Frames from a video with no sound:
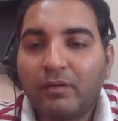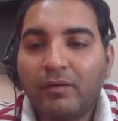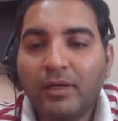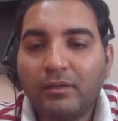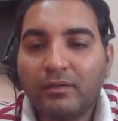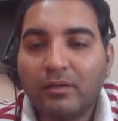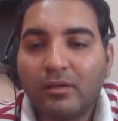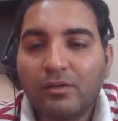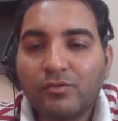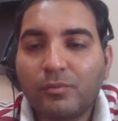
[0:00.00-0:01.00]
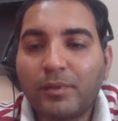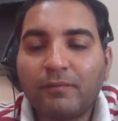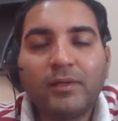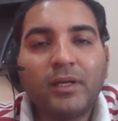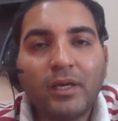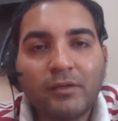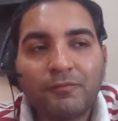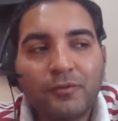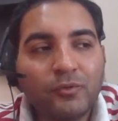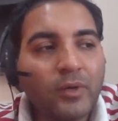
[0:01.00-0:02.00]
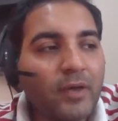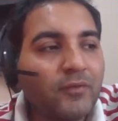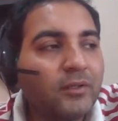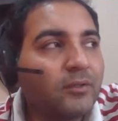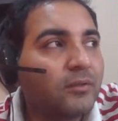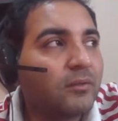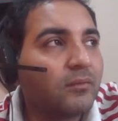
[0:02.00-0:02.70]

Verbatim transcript: right so pravalika if you haven't